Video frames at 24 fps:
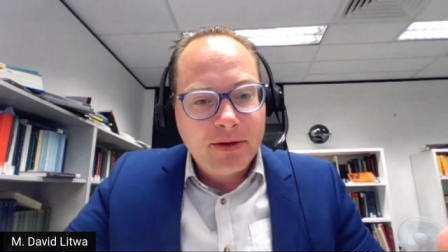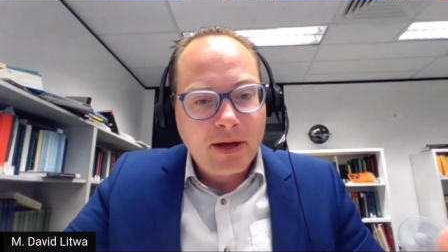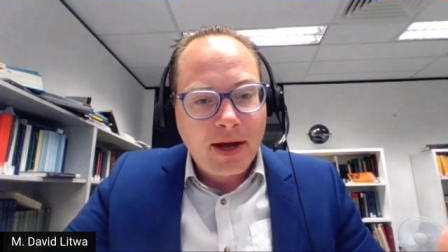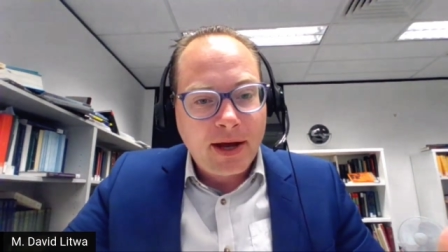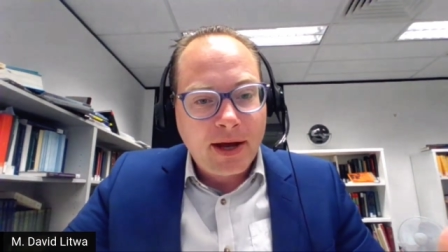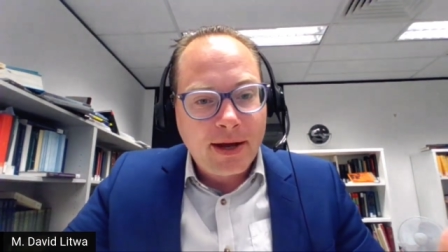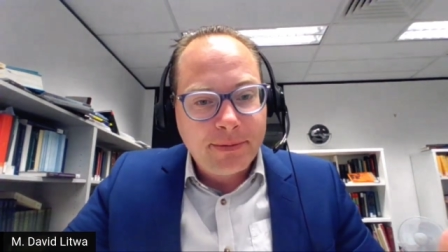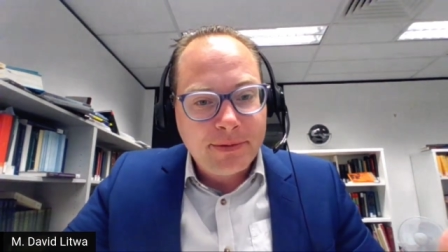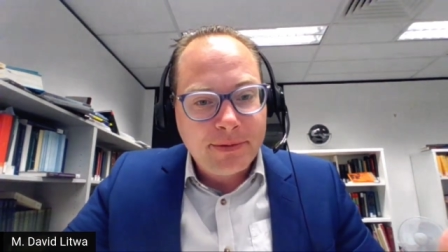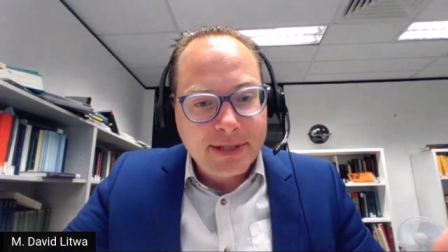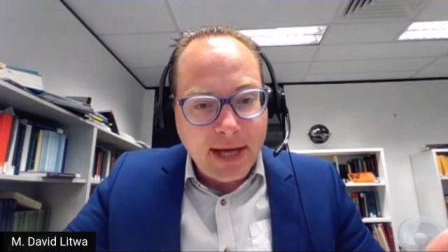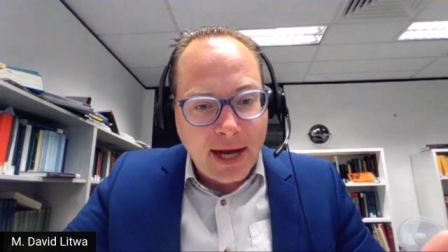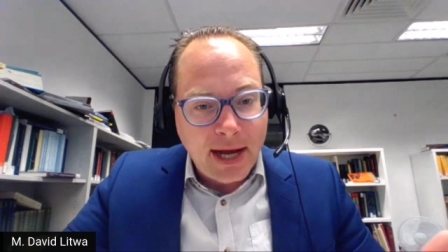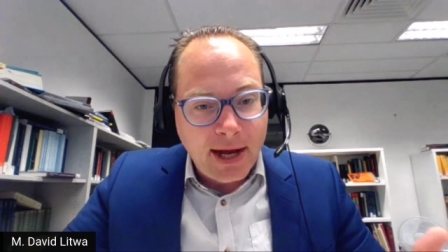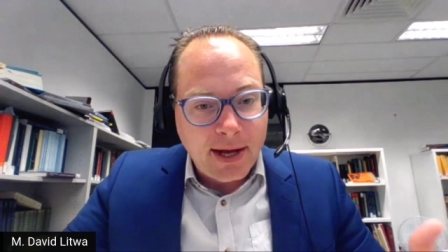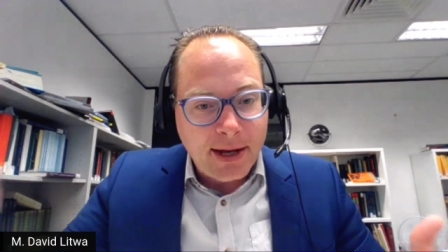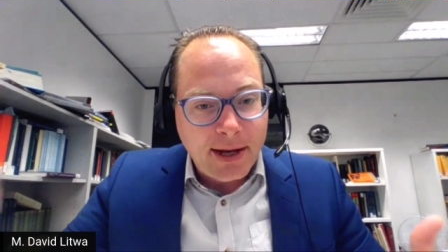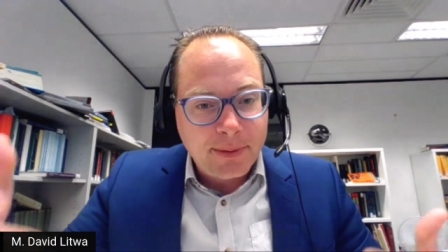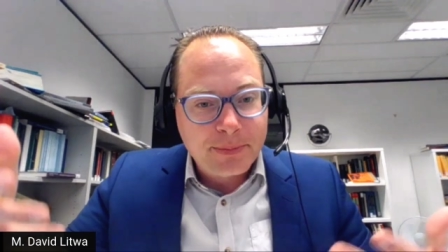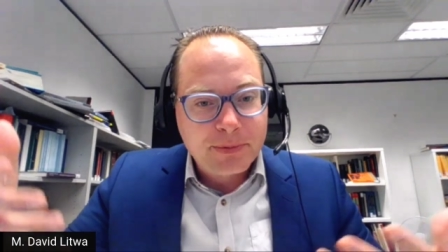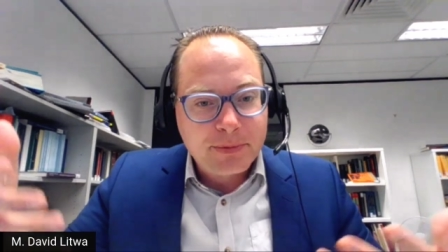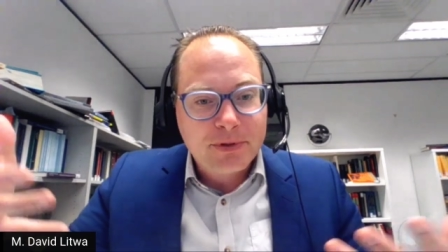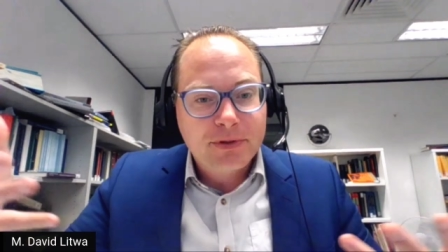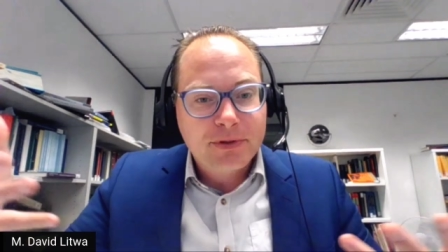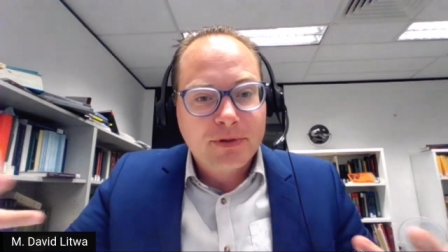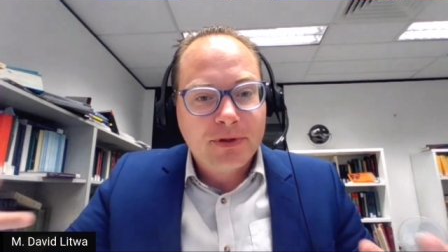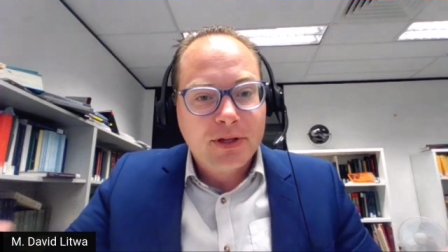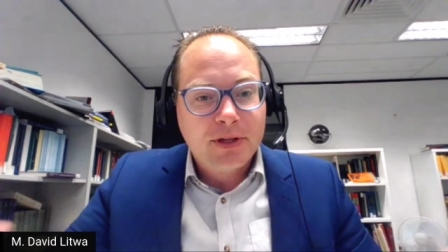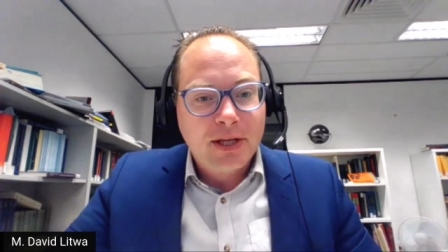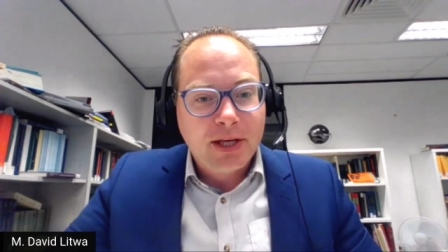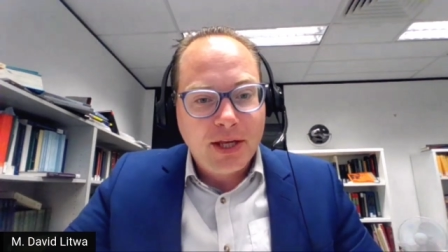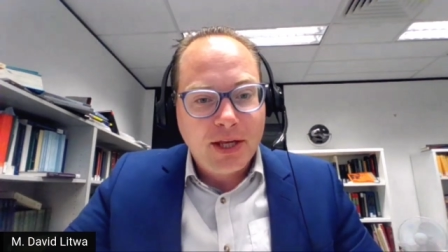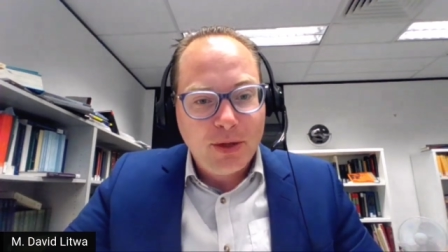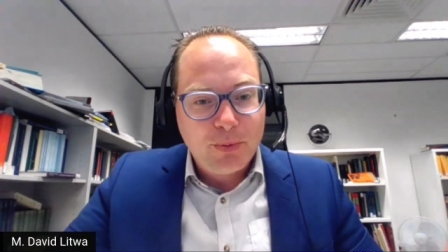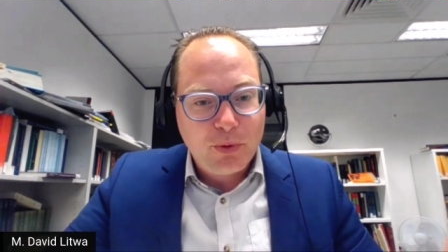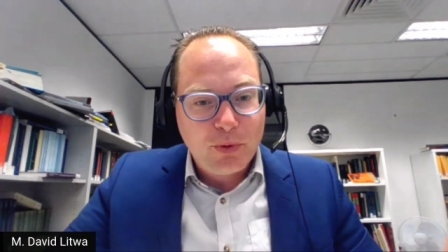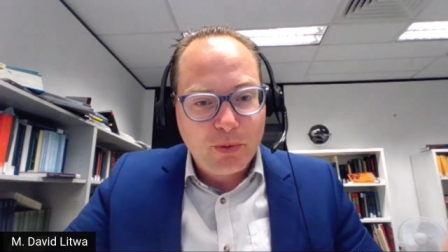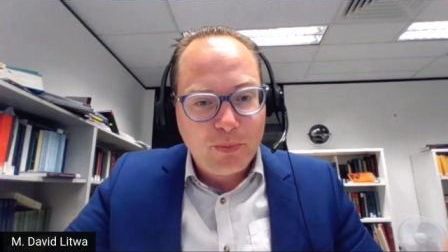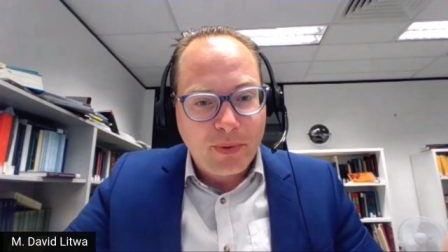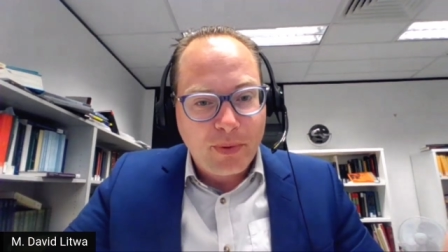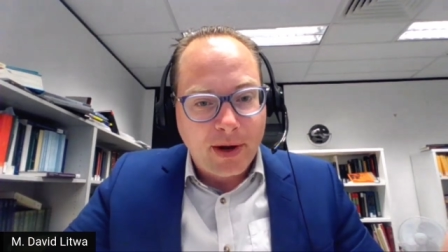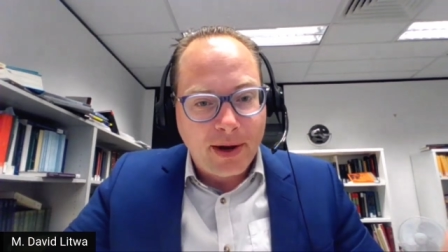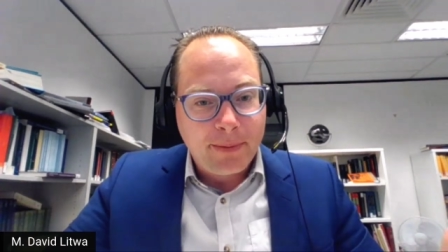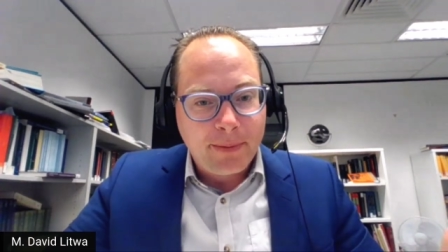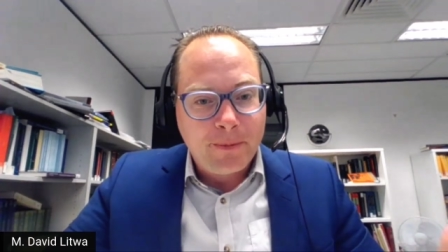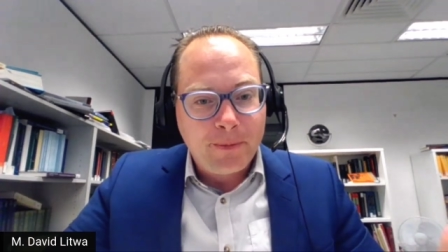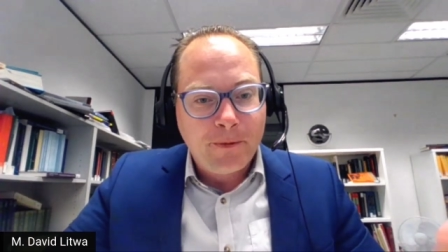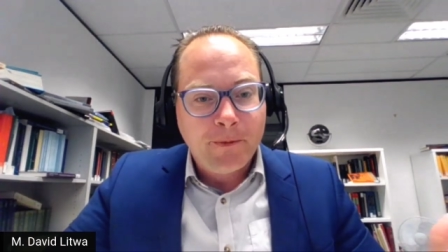adopt the Hebrew
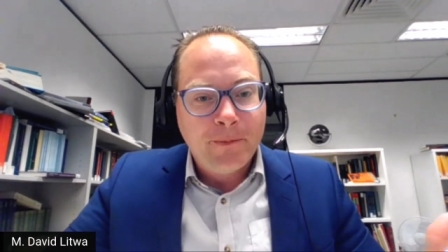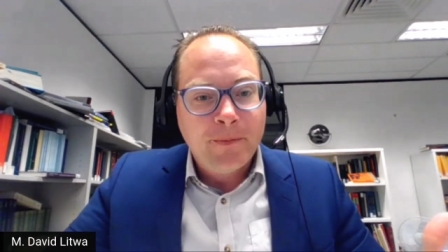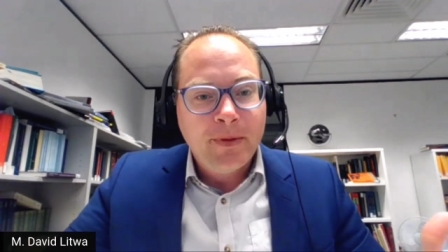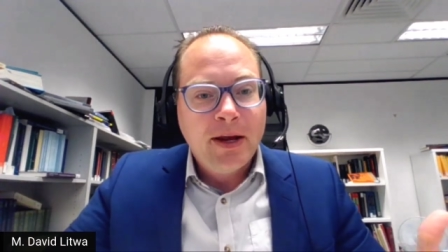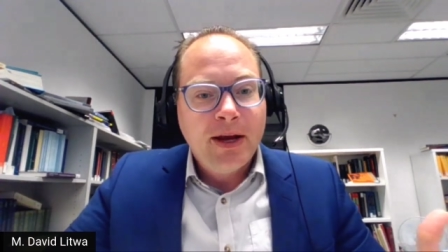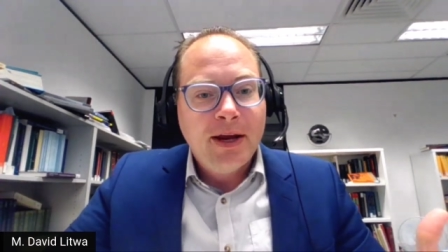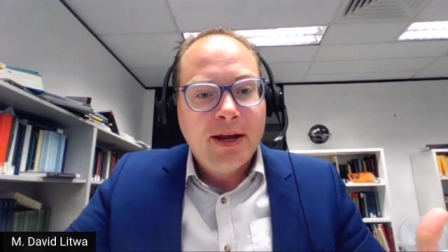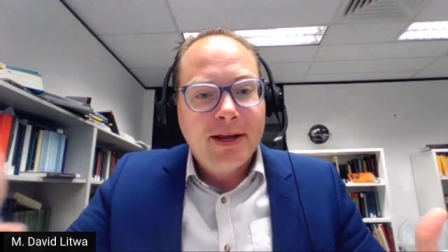Bible,